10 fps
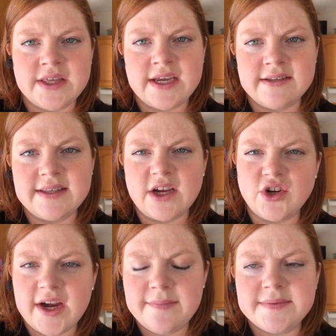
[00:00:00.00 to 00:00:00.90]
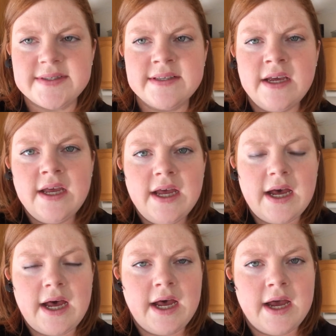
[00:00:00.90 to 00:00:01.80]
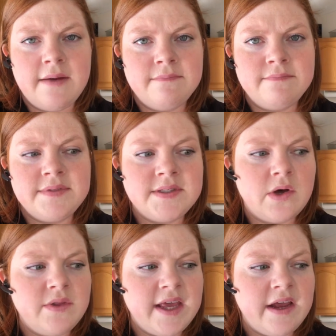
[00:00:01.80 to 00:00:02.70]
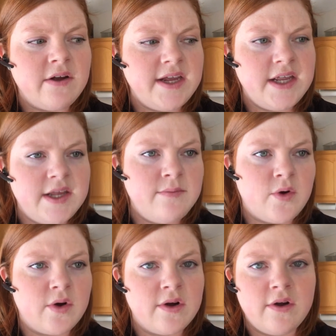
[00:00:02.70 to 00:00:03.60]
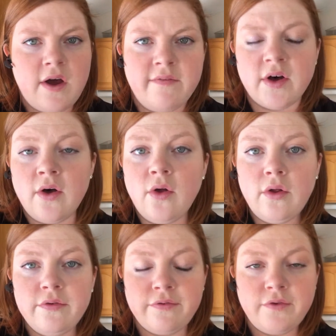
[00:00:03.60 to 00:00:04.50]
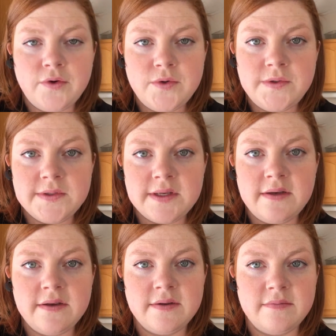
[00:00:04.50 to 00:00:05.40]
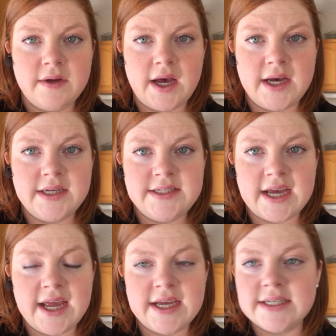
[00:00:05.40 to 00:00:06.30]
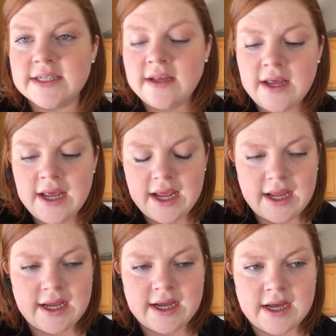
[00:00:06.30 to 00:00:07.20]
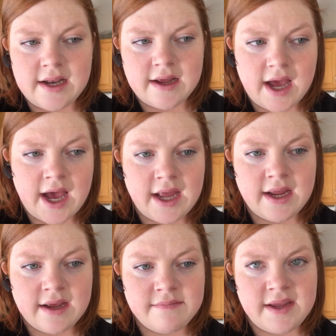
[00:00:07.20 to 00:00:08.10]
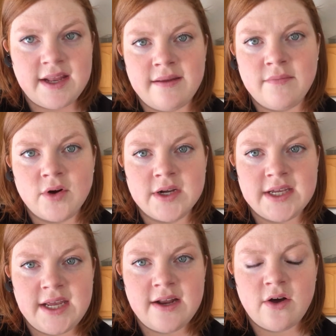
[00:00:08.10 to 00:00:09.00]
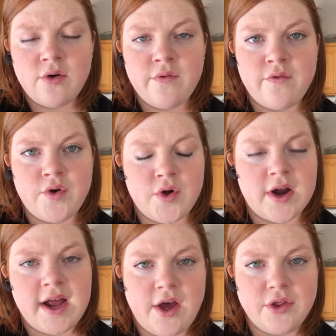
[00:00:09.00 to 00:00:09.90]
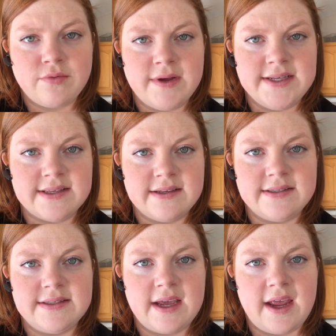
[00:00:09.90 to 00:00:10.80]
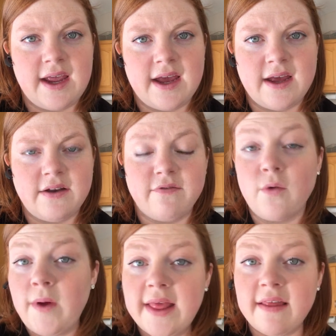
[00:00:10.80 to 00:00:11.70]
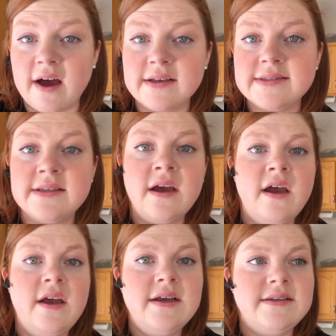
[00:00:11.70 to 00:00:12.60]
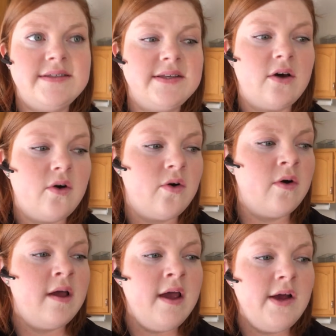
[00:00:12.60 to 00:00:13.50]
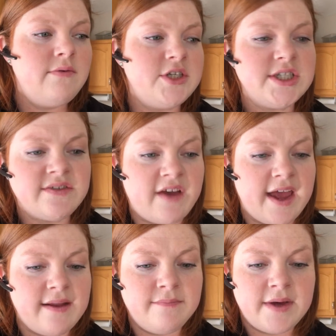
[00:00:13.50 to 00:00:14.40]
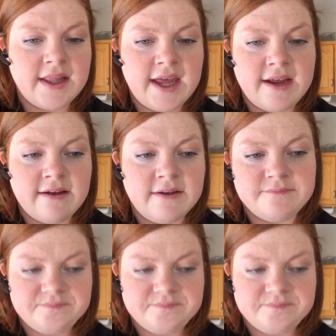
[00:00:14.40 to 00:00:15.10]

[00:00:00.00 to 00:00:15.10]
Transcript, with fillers: things like grapes. Um, so they are eating more of a whole foods uh, diet and I am eating more keto for health reasons and for weight loss. So, which is fine, but like